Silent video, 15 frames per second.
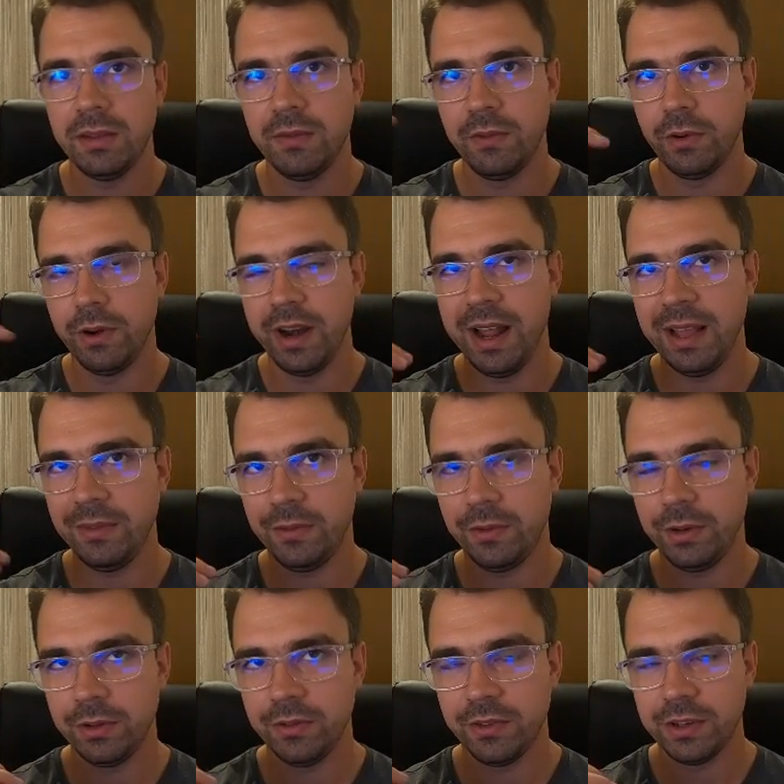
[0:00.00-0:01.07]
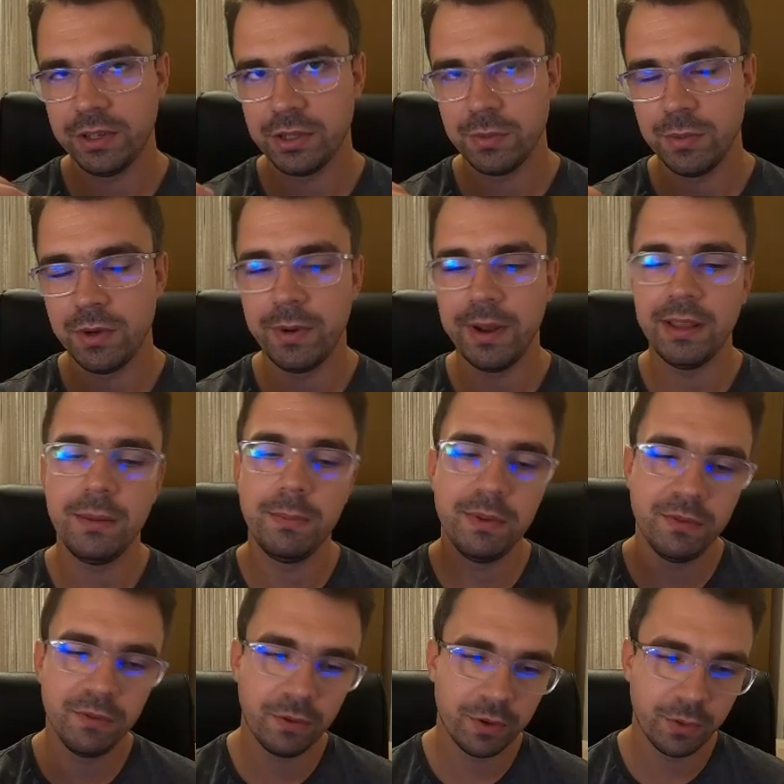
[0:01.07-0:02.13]
for network first to be ready
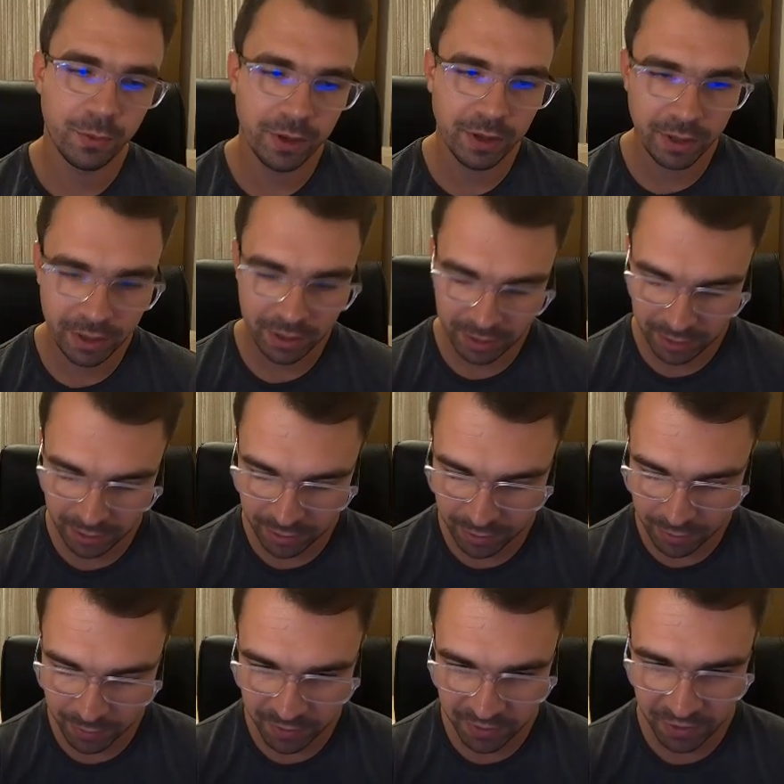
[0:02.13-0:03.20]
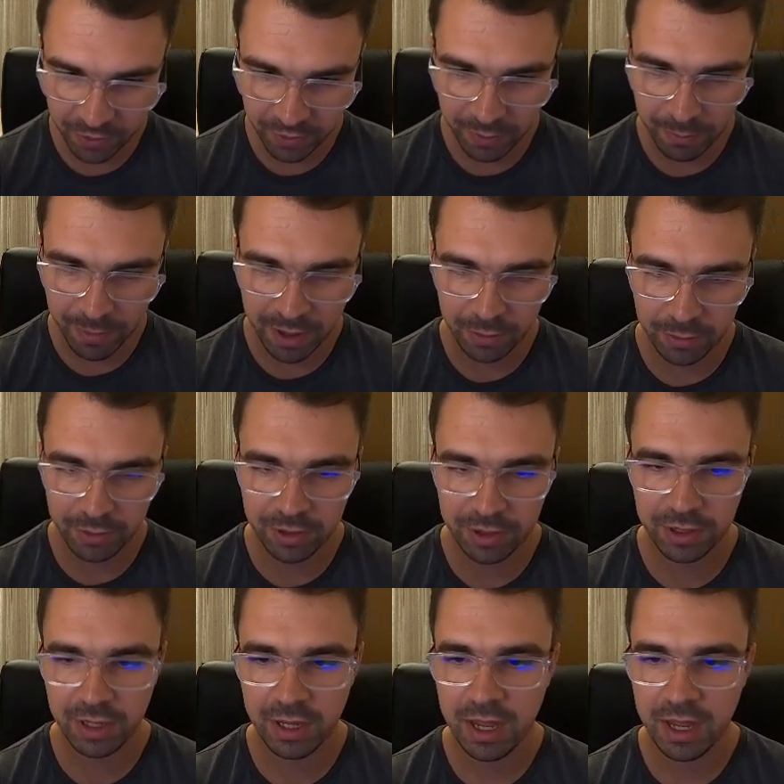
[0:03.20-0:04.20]
before we mount,